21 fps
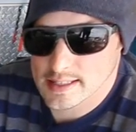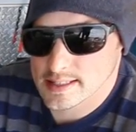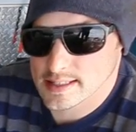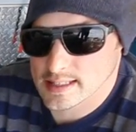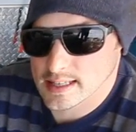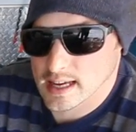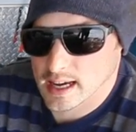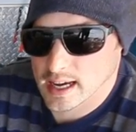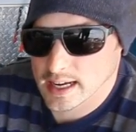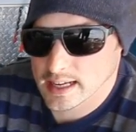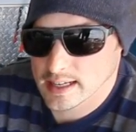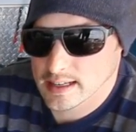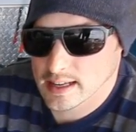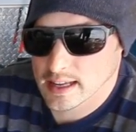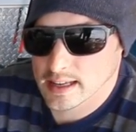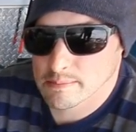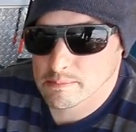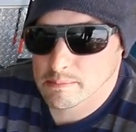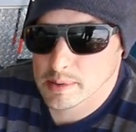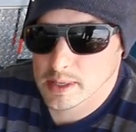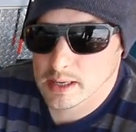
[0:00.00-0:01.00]
inside
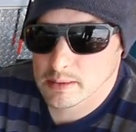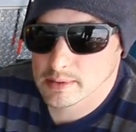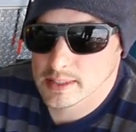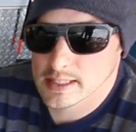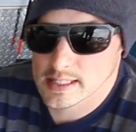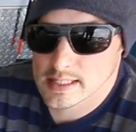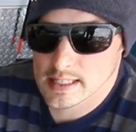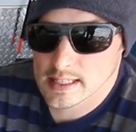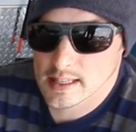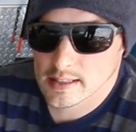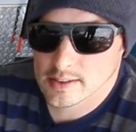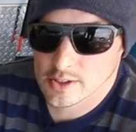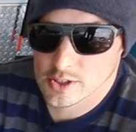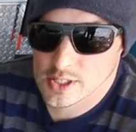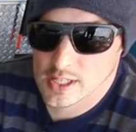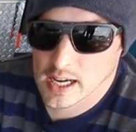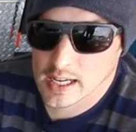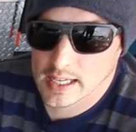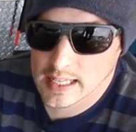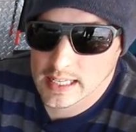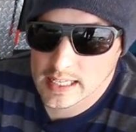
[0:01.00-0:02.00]
and be able to see that there's
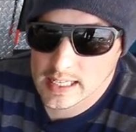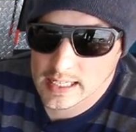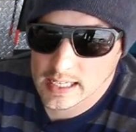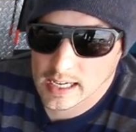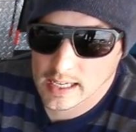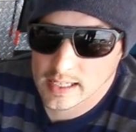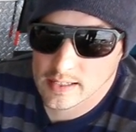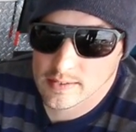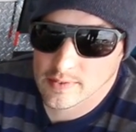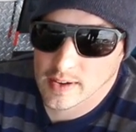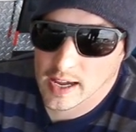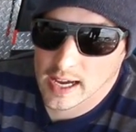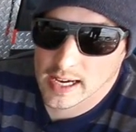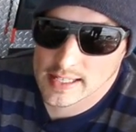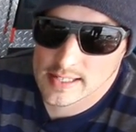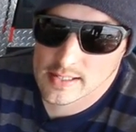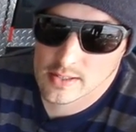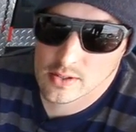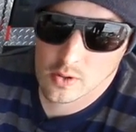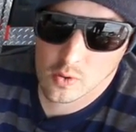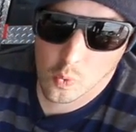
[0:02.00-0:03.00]
not any kind of
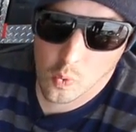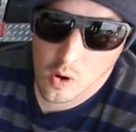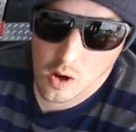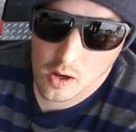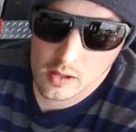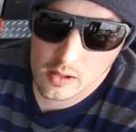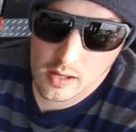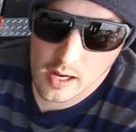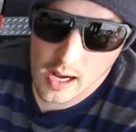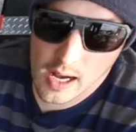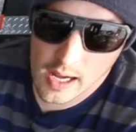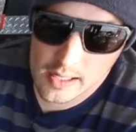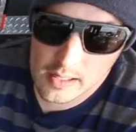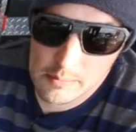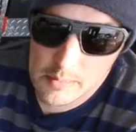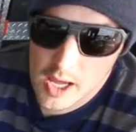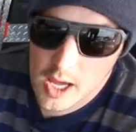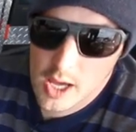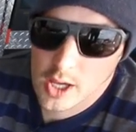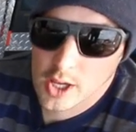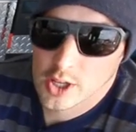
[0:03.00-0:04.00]
acid or water on them,
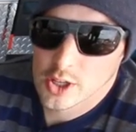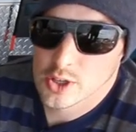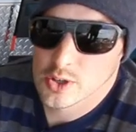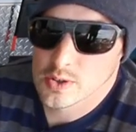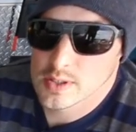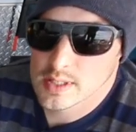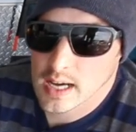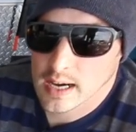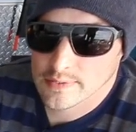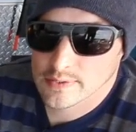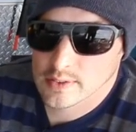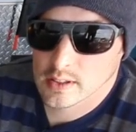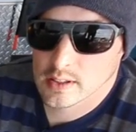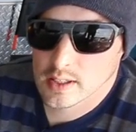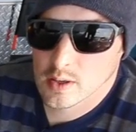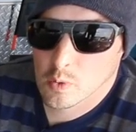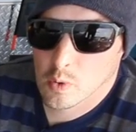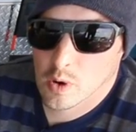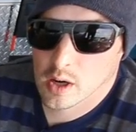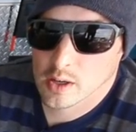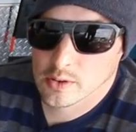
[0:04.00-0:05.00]
you definitely
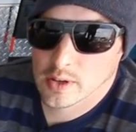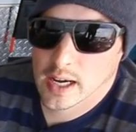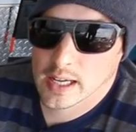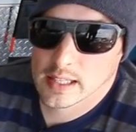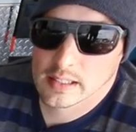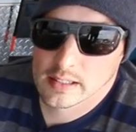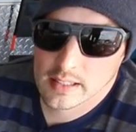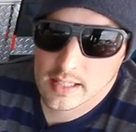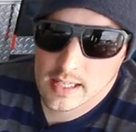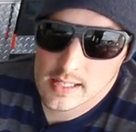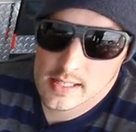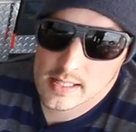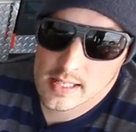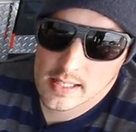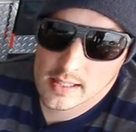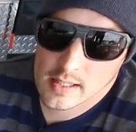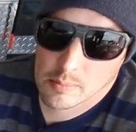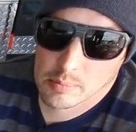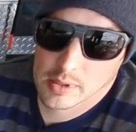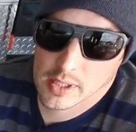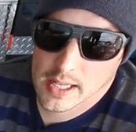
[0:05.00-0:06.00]
want to at least get
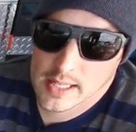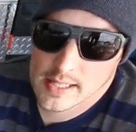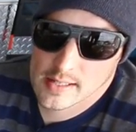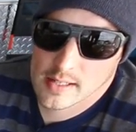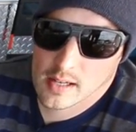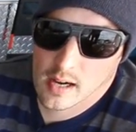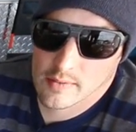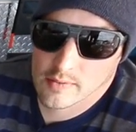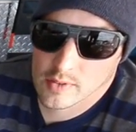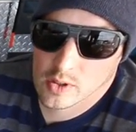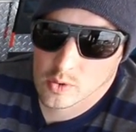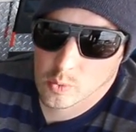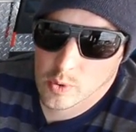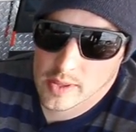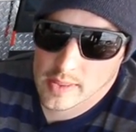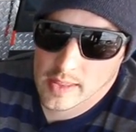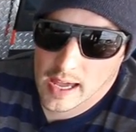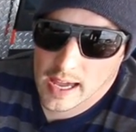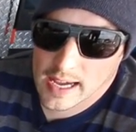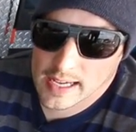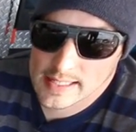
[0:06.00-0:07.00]
the plates covered with
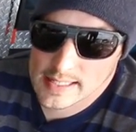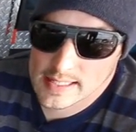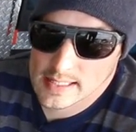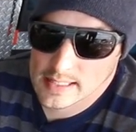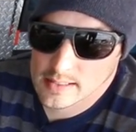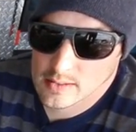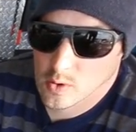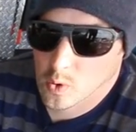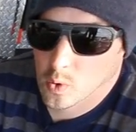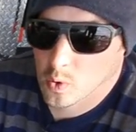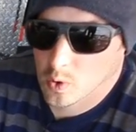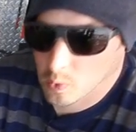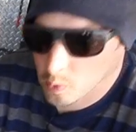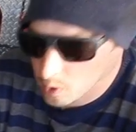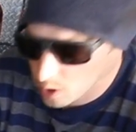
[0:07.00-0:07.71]
acid or